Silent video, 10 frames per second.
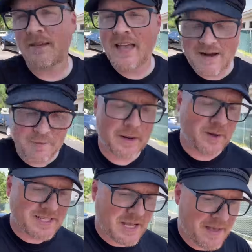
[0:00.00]
everybody
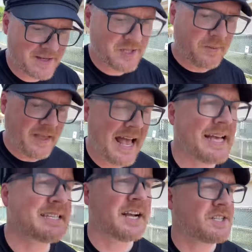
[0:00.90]
wants to come out to, and
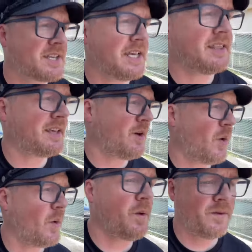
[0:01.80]
as such, the, the
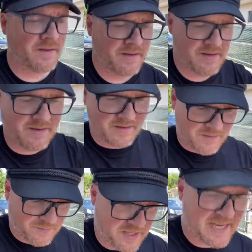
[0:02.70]
whole
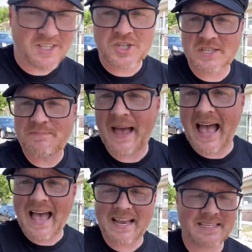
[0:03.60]
place is just
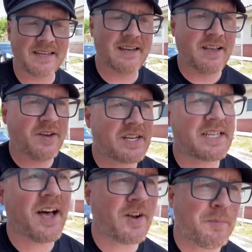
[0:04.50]
packed. There's a
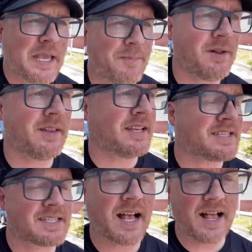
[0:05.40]
ton of people
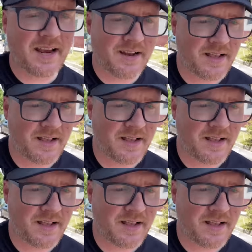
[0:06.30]
inside,